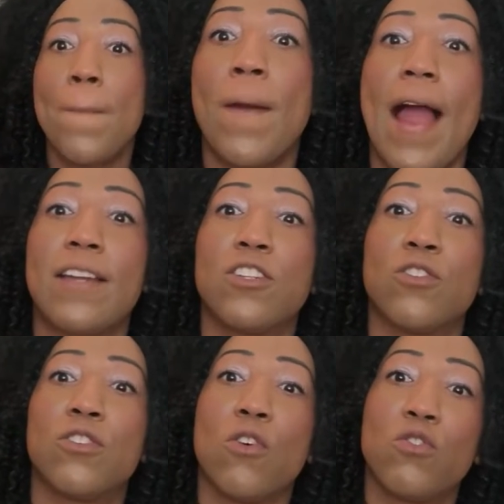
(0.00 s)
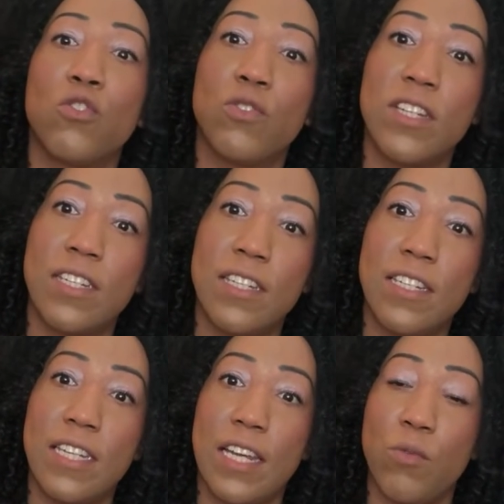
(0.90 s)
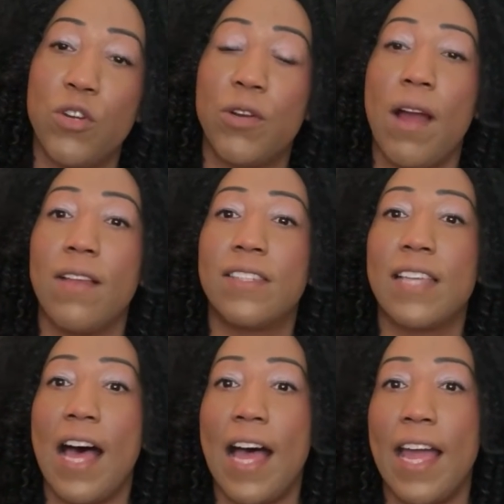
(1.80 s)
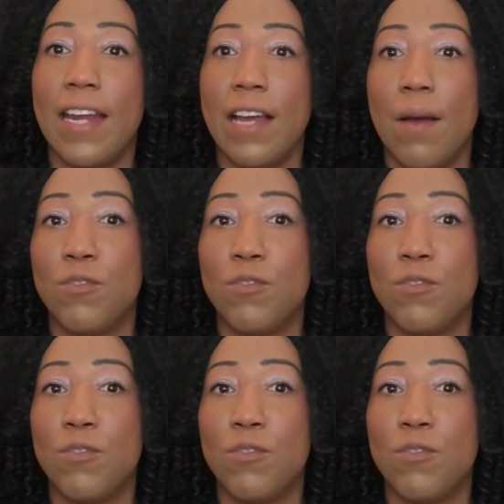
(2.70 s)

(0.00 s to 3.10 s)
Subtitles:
Practice your social distancing when you're outside.